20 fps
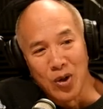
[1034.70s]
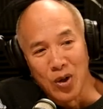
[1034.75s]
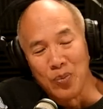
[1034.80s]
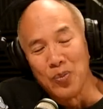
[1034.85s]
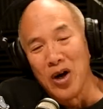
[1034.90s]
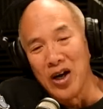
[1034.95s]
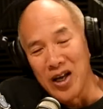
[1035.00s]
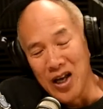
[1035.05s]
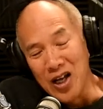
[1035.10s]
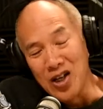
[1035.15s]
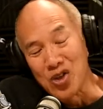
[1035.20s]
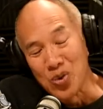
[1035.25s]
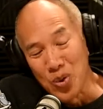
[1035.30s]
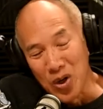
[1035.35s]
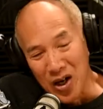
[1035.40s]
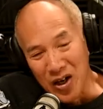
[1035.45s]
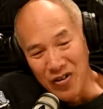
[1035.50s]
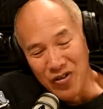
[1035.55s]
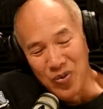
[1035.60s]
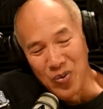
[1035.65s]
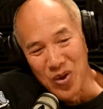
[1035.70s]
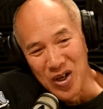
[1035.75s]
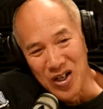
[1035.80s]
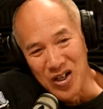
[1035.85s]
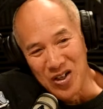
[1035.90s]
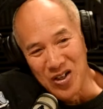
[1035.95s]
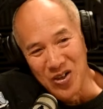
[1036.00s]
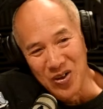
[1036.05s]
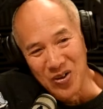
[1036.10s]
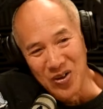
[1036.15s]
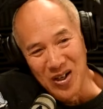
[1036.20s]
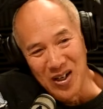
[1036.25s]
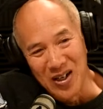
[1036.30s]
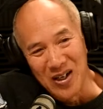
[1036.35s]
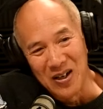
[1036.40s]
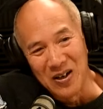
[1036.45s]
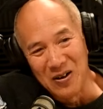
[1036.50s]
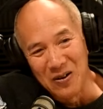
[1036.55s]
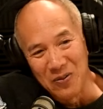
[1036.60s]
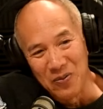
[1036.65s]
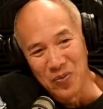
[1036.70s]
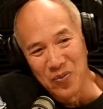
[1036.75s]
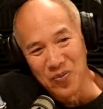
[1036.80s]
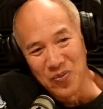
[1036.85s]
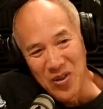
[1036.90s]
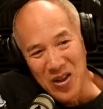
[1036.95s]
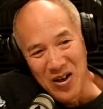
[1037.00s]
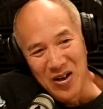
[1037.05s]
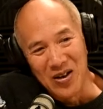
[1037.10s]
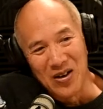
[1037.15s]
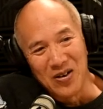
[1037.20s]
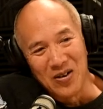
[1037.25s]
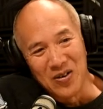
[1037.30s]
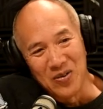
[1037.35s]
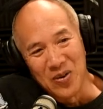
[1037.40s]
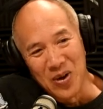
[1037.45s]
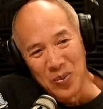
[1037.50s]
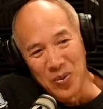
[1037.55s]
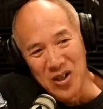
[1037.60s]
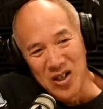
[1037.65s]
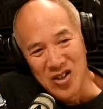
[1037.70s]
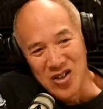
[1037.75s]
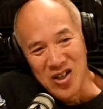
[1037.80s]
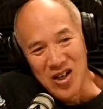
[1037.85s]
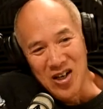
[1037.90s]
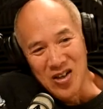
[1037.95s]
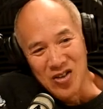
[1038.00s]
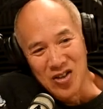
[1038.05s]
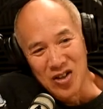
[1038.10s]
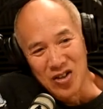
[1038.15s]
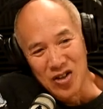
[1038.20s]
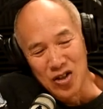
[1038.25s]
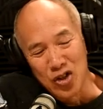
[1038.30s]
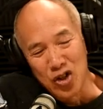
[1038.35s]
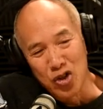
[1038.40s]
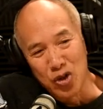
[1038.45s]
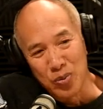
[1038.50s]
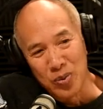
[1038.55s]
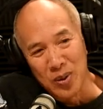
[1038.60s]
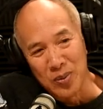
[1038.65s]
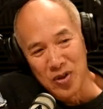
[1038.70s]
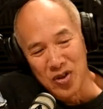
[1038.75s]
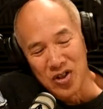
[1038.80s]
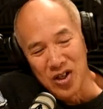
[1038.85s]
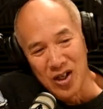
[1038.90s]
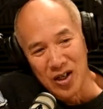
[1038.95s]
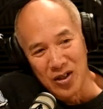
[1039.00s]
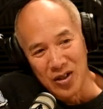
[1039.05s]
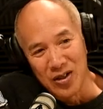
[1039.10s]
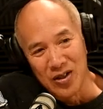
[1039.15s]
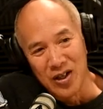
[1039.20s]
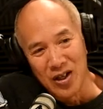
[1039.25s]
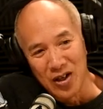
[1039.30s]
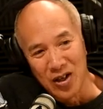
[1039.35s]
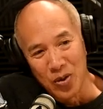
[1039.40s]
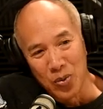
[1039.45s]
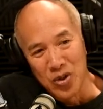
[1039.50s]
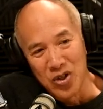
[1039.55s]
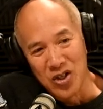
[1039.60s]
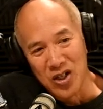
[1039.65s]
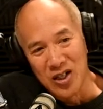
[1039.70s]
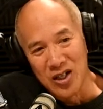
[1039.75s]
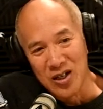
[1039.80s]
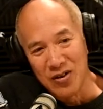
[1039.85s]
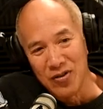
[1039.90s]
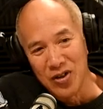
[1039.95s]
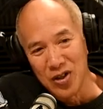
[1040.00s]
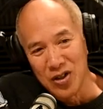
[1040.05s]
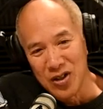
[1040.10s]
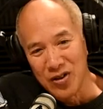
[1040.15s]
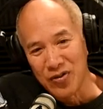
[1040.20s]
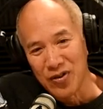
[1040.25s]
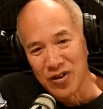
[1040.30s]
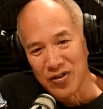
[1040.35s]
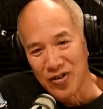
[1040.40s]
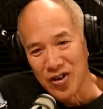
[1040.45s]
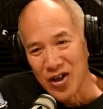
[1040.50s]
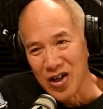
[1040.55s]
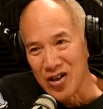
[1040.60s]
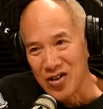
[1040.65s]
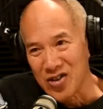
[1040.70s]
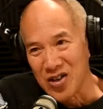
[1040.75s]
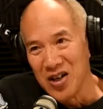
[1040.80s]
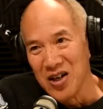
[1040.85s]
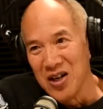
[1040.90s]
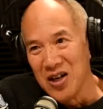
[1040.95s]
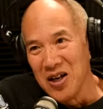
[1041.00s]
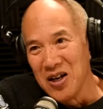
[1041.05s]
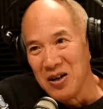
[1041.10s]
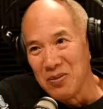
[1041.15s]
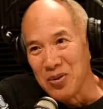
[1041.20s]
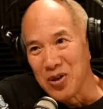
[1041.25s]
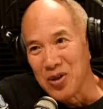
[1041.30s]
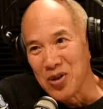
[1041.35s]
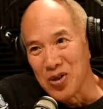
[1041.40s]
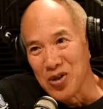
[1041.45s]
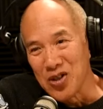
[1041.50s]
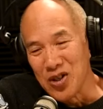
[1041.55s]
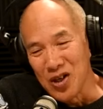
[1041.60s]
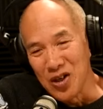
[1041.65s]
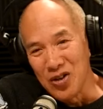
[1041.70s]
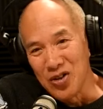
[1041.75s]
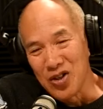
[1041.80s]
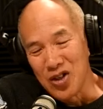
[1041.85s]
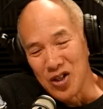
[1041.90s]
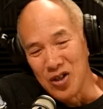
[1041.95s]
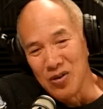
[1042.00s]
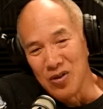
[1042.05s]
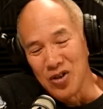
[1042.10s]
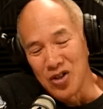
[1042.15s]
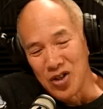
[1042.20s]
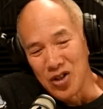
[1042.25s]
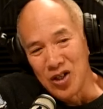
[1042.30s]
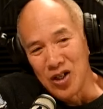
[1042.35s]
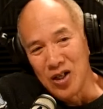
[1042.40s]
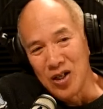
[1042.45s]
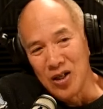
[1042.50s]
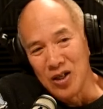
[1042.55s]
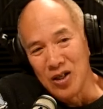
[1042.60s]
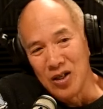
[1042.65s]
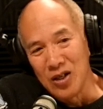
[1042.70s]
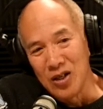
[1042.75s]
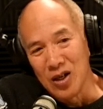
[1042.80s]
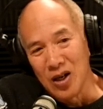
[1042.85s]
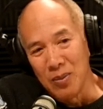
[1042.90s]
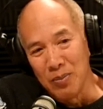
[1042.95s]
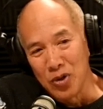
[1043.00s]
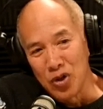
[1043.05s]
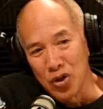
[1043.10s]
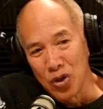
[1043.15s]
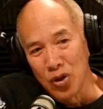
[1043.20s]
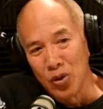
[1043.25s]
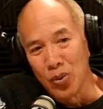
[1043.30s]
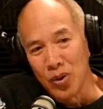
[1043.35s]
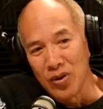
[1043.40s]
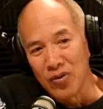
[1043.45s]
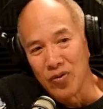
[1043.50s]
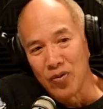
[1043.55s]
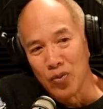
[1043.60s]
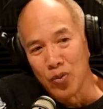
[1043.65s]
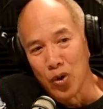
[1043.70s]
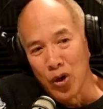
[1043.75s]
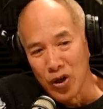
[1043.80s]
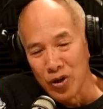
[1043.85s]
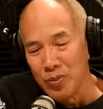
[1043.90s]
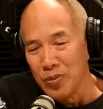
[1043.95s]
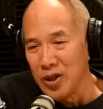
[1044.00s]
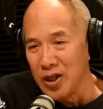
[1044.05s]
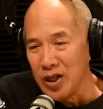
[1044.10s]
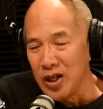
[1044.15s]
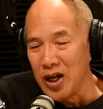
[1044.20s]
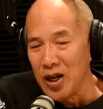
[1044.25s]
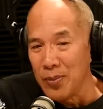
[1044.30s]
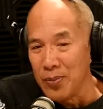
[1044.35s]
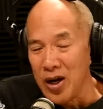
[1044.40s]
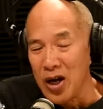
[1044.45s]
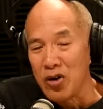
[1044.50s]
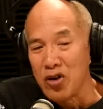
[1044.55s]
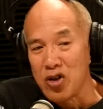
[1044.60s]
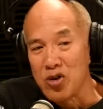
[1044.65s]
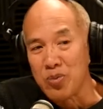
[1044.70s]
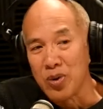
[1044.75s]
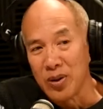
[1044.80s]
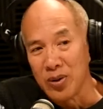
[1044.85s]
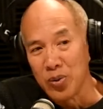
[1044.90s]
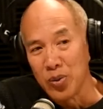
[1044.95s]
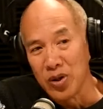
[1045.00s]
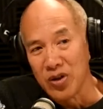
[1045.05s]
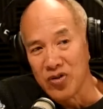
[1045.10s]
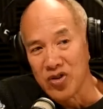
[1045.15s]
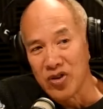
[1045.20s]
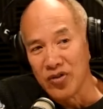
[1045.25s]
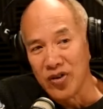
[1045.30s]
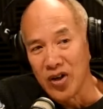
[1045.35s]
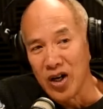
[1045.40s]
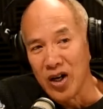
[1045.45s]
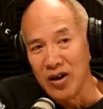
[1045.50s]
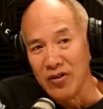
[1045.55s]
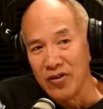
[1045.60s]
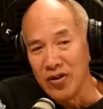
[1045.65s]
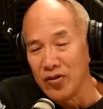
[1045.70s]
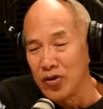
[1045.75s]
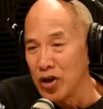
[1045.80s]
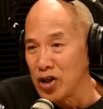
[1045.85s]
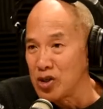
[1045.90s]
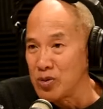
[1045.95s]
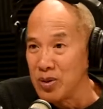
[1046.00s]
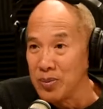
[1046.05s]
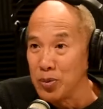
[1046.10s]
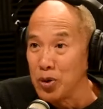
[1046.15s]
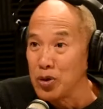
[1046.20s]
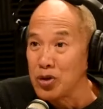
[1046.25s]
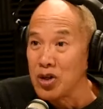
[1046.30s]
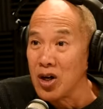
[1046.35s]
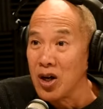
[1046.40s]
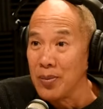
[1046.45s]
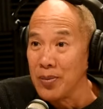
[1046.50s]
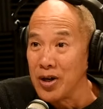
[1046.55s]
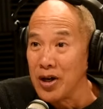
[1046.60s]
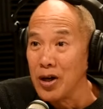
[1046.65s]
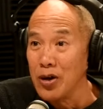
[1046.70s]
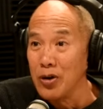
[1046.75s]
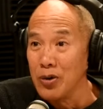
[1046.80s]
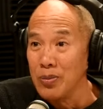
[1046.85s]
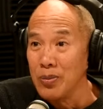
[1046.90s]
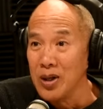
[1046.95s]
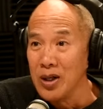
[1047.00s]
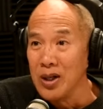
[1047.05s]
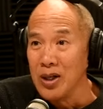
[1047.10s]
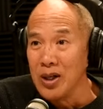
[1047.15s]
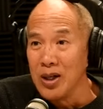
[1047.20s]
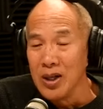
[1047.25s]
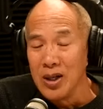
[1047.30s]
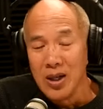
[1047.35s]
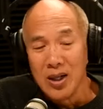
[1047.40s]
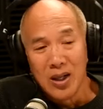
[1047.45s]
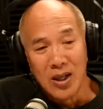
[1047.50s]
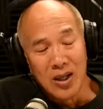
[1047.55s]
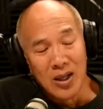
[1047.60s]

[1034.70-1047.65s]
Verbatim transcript: well, my ex-wife when yeah, you. Sure. Uh, uh, when we discuss this, and she'll probably say, you know, I wish she'd given you different advice, because you know she she I'm sure would have wanted me, and our marriage probably would have survived if I'd spent more time at home. Mm.